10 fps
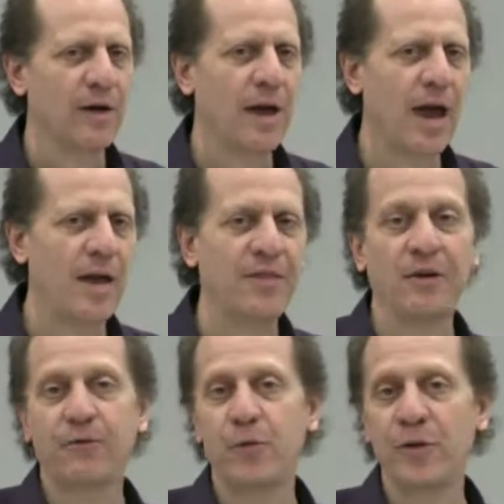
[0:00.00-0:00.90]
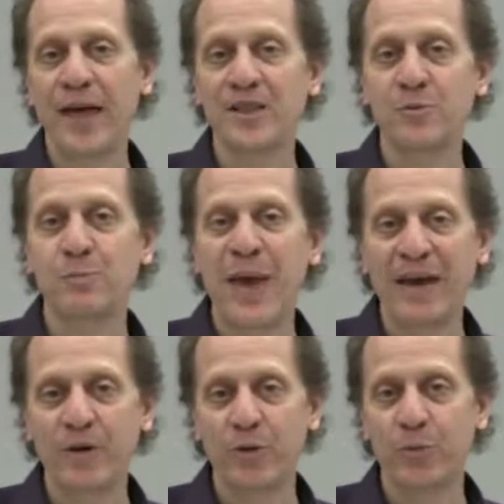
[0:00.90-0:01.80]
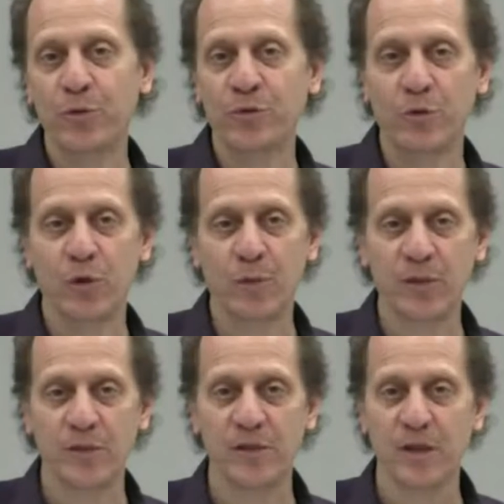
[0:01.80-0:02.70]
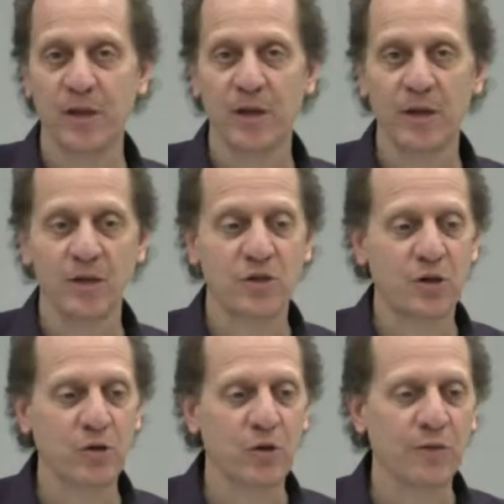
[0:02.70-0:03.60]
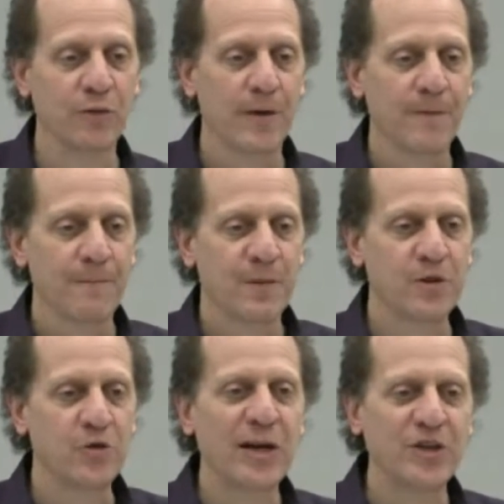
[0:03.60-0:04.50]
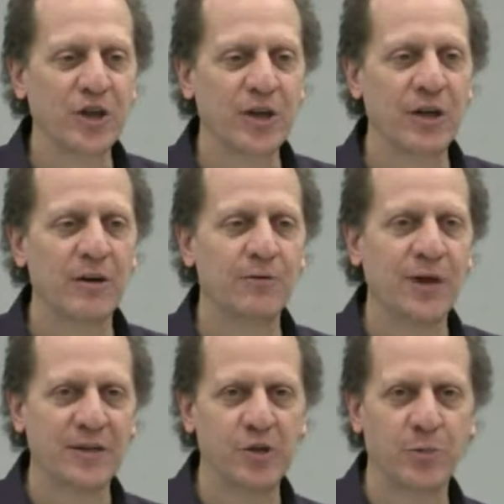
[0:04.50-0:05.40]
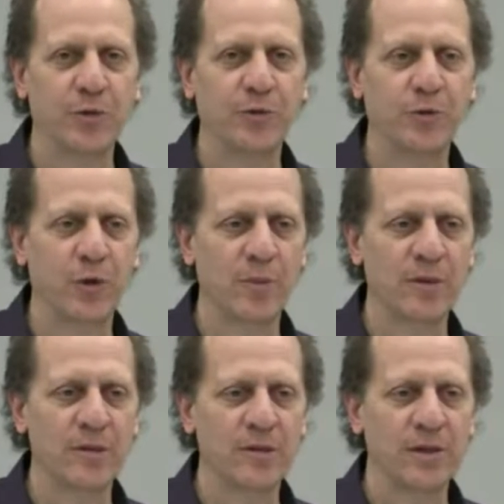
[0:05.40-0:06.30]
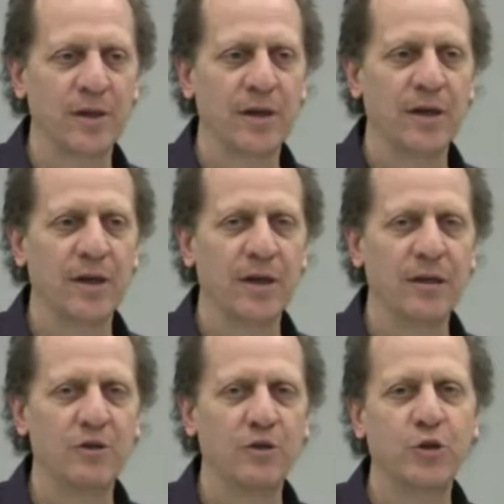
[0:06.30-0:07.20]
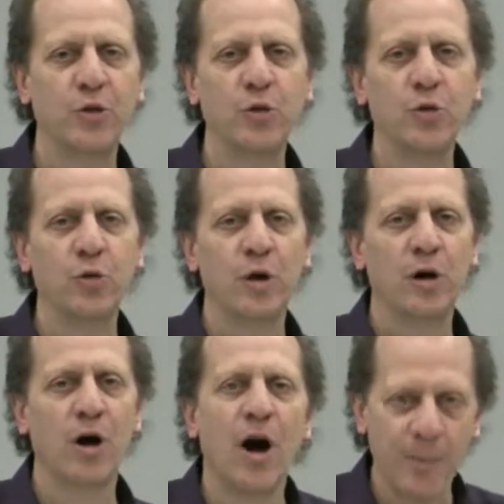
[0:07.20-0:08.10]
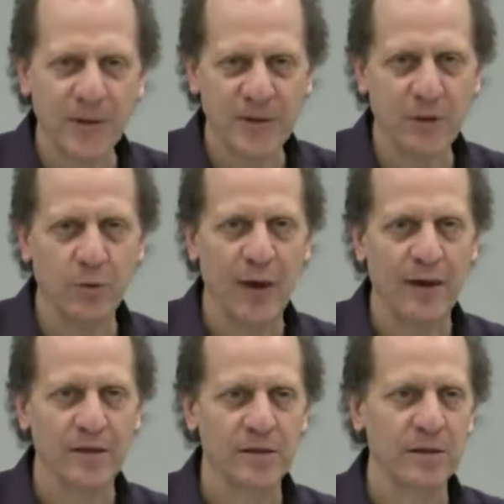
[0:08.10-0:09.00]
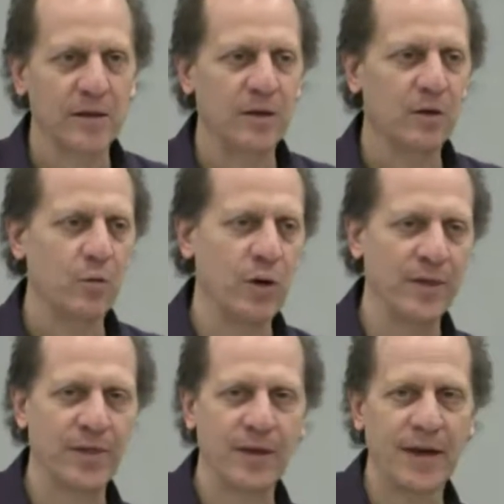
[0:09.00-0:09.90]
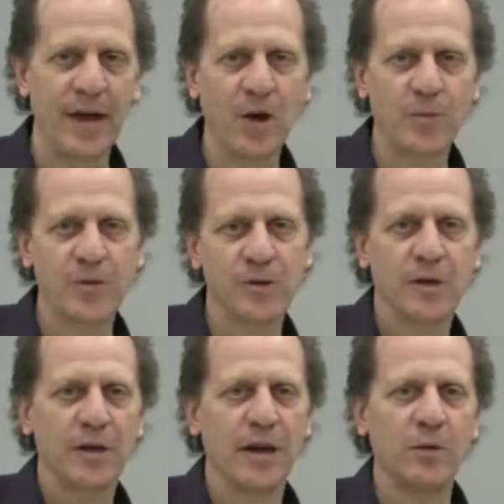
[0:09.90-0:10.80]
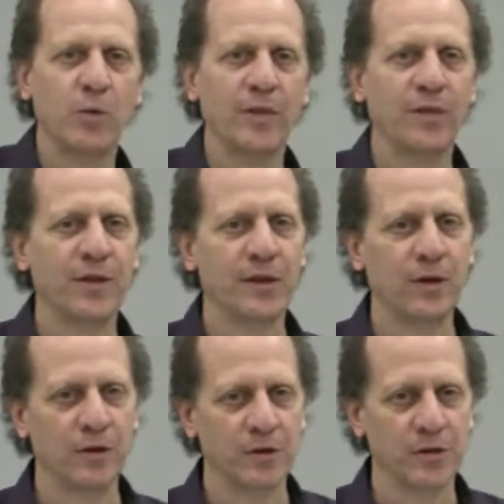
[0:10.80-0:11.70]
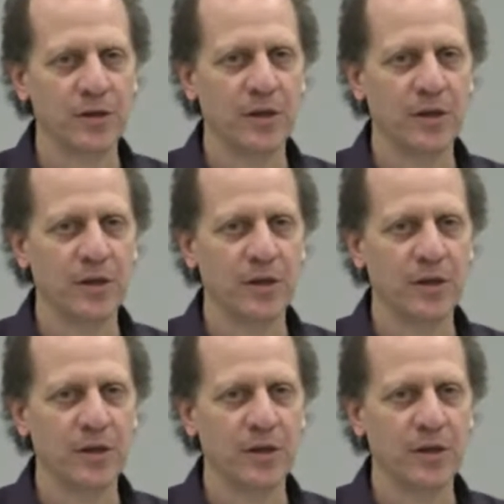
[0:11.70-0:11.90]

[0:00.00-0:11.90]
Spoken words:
and therefore that's better performance. So you have the stretching affects your performance in two opposite ways. One thing helps and one thing hurts.